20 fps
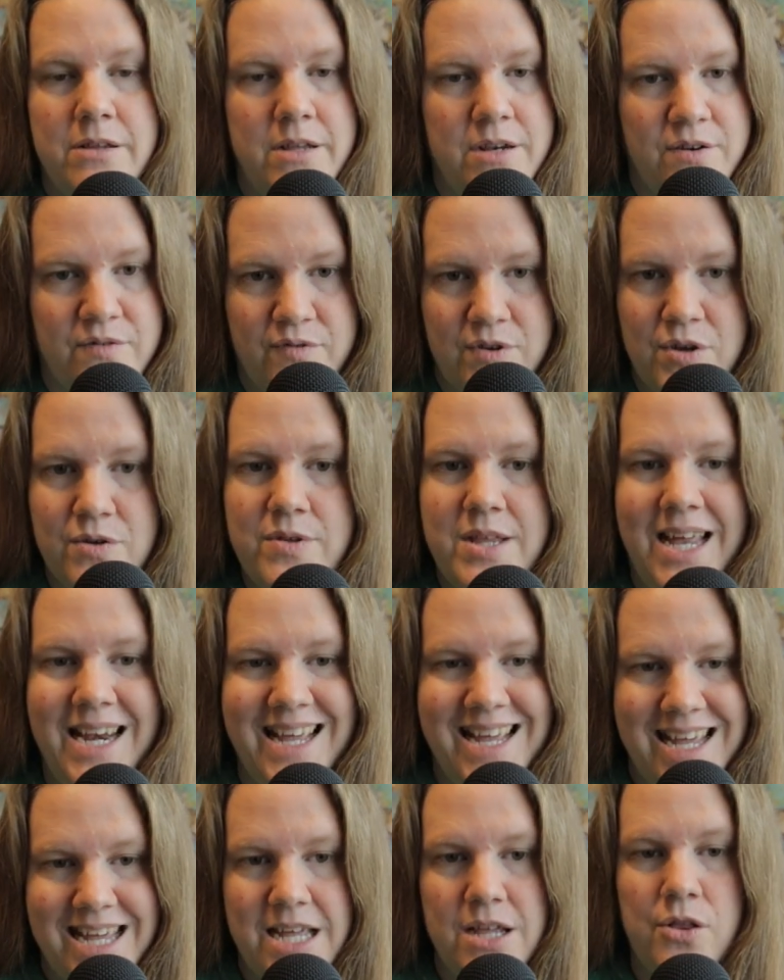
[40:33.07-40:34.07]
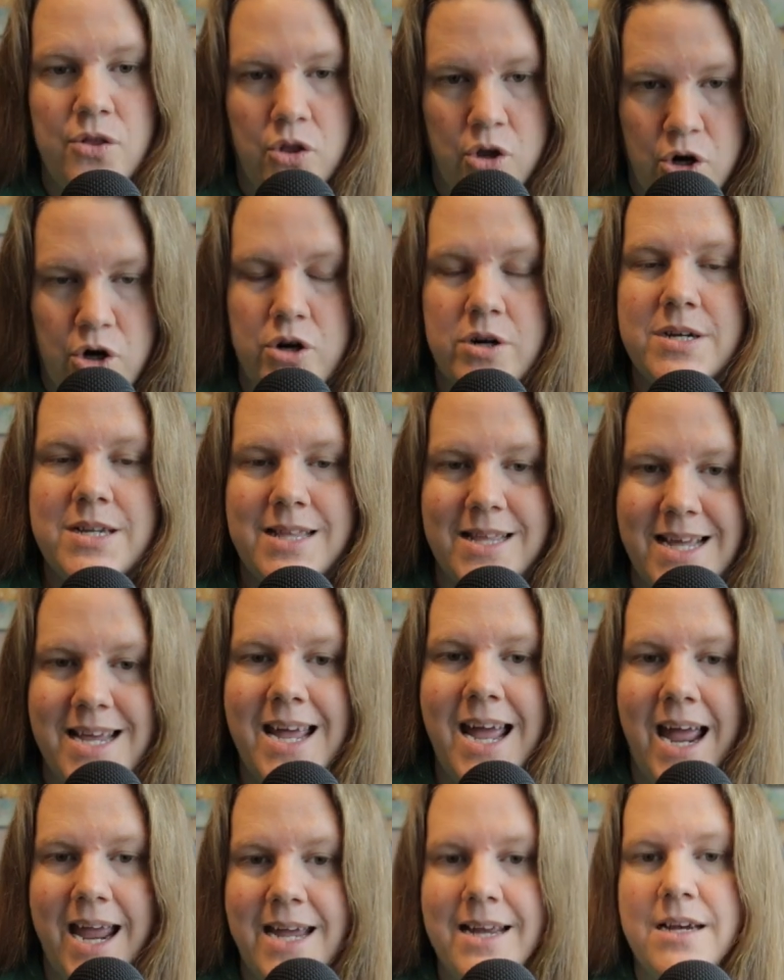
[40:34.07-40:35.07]
interview that he learned the
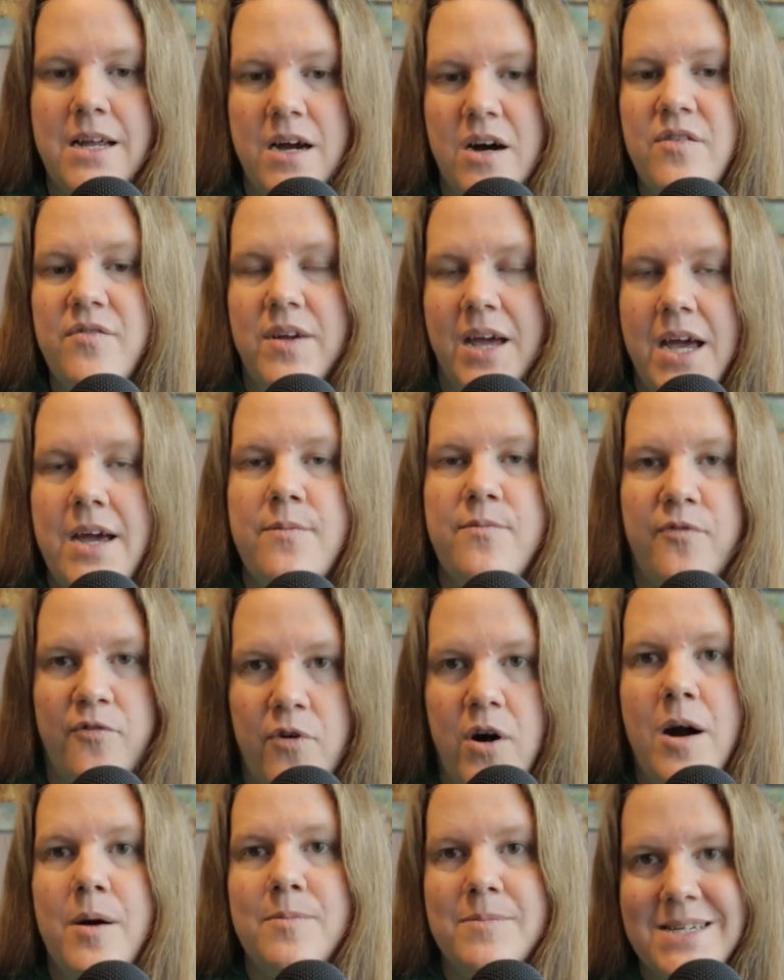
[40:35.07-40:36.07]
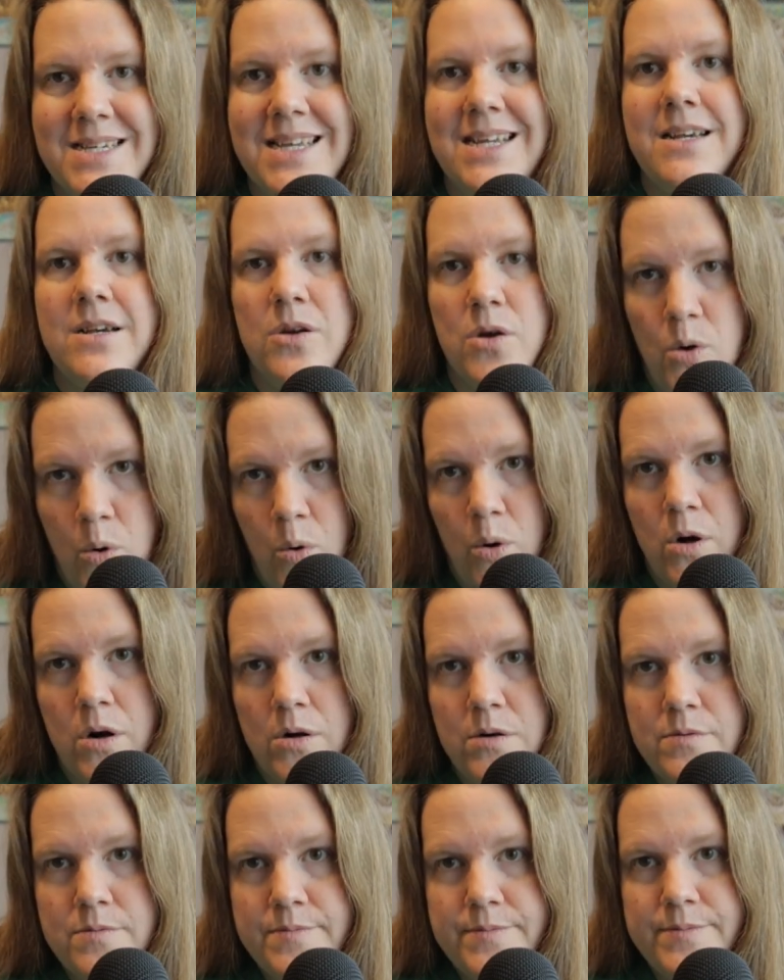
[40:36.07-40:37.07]
handcuff game from Dean
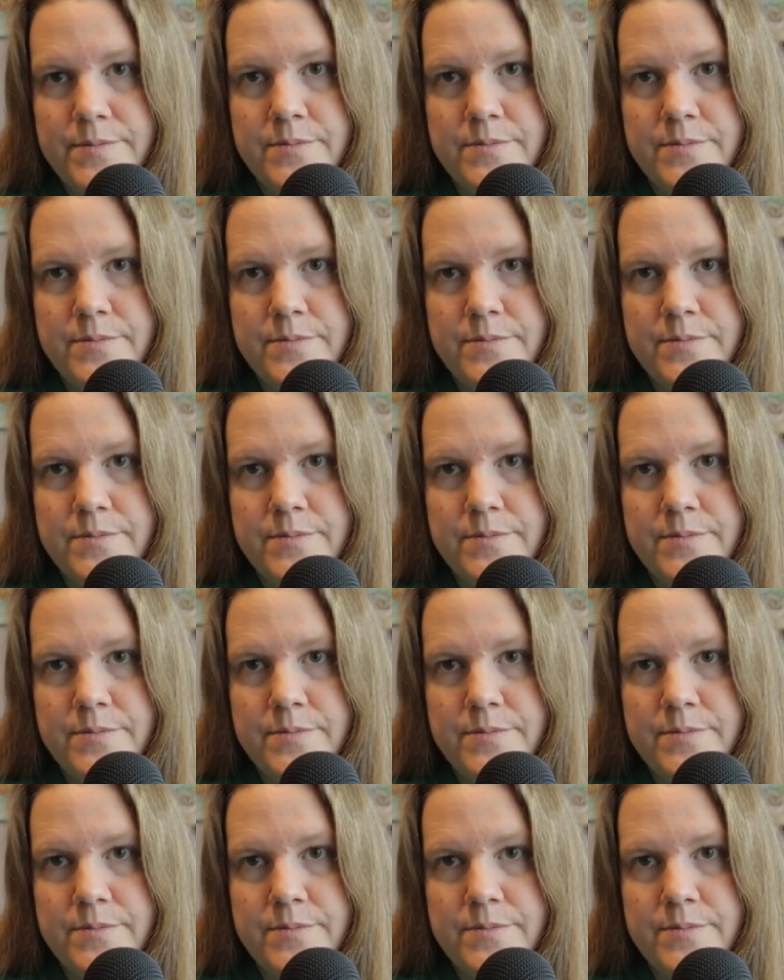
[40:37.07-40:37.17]
Corll.